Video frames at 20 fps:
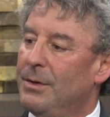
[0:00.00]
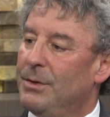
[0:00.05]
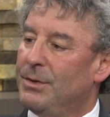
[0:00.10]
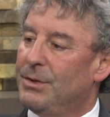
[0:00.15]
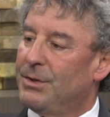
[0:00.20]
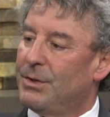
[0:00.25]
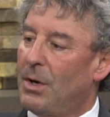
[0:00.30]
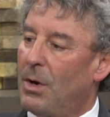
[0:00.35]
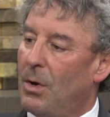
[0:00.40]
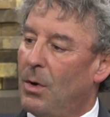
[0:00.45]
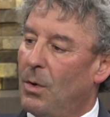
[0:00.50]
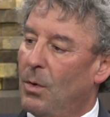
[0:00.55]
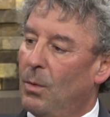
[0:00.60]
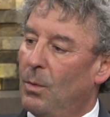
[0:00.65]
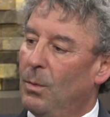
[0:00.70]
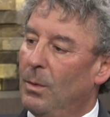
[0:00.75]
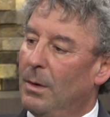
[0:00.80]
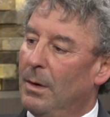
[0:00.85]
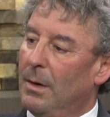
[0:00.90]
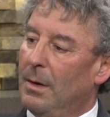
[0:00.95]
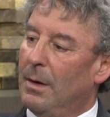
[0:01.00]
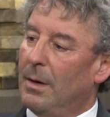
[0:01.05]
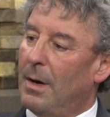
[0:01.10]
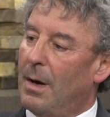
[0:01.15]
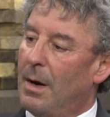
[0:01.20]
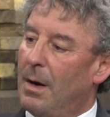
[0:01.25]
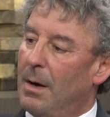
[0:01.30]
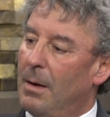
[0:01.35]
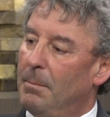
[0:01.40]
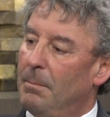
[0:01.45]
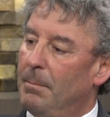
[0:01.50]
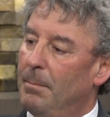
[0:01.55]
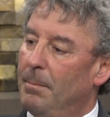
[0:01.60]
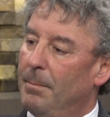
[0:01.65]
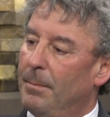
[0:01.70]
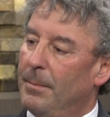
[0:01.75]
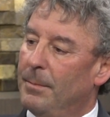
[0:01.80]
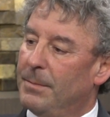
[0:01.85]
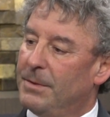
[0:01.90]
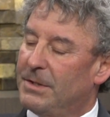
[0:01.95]
So
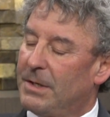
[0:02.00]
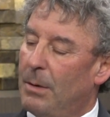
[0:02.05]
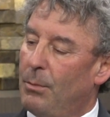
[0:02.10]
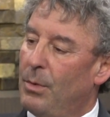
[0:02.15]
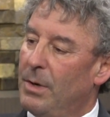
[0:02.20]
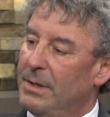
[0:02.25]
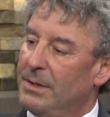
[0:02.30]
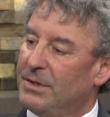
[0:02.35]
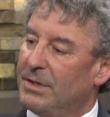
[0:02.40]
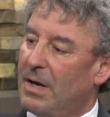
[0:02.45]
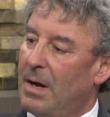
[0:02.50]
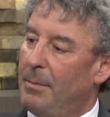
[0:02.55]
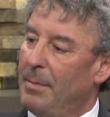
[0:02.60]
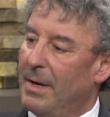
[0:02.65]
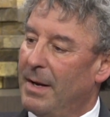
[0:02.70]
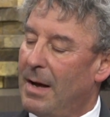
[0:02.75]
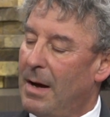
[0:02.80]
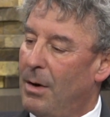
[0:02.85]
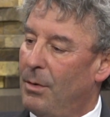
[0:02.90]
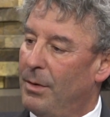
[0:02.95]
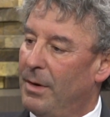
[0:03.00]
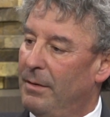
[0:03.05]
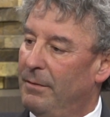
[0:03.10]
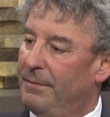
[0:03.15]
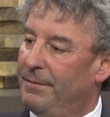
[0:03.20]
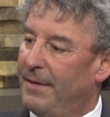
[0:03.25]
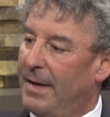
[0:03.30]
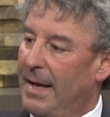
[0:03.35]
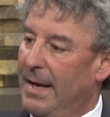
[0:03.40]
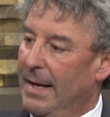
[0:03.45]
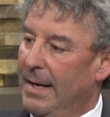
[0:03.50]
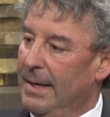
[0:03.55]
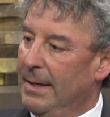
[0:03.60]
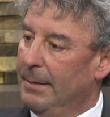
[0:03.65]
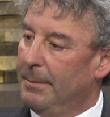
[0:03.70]
someone's coming out of a